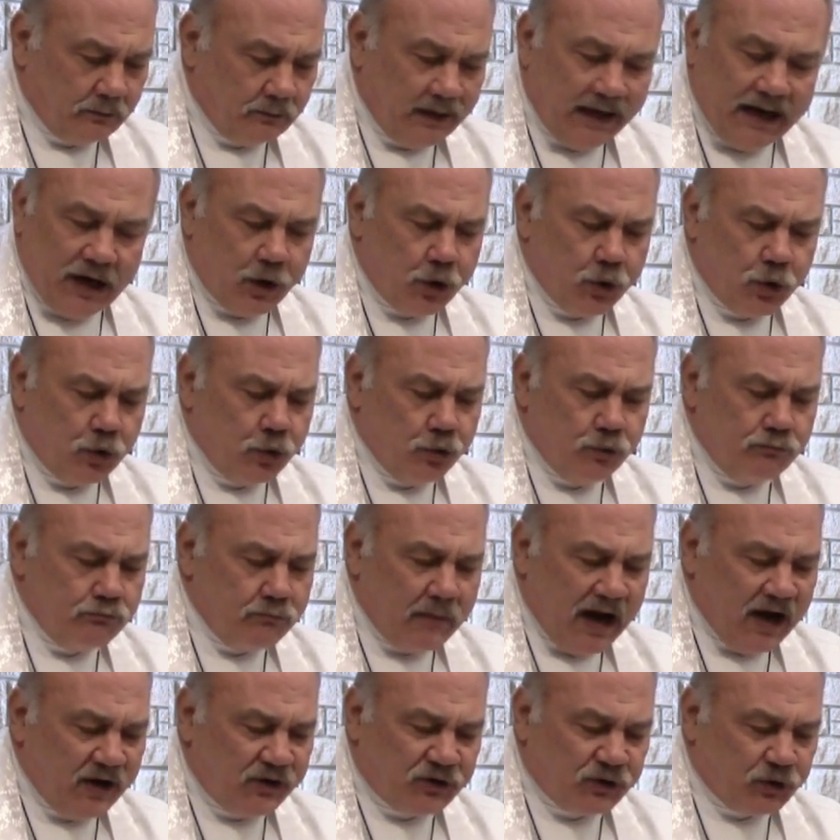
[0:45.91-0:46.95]
in whom
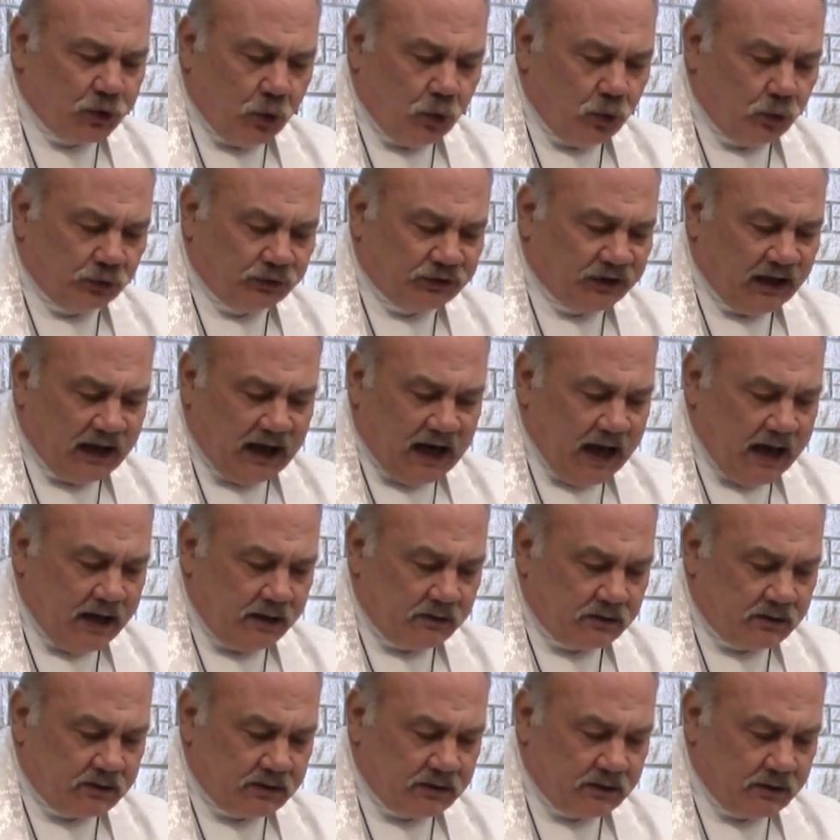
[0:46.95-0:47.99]
my soul
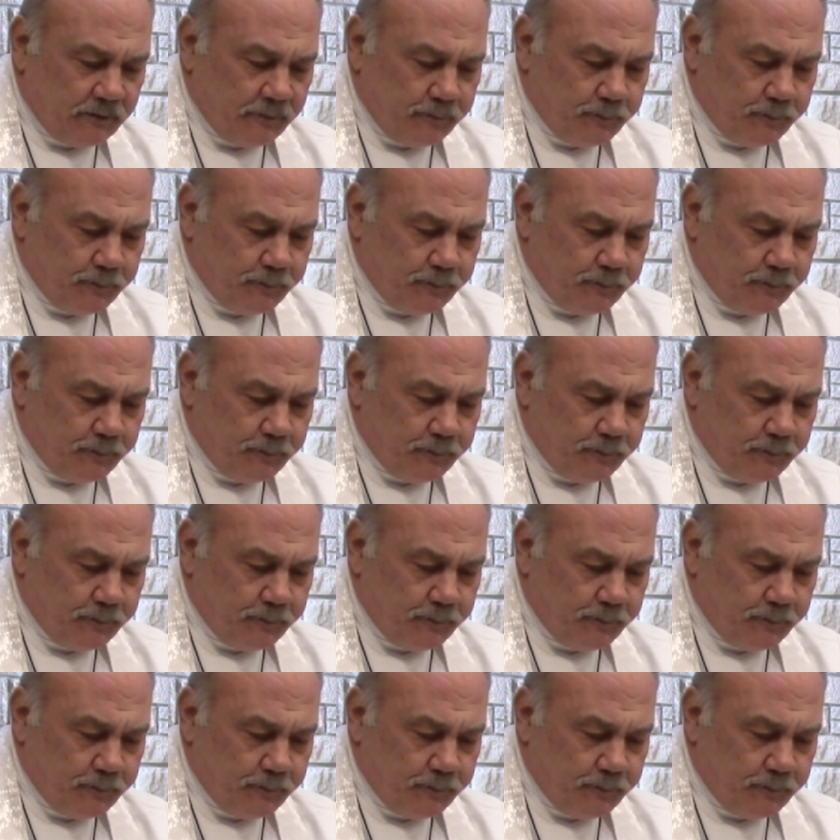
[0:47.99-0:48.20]
delights.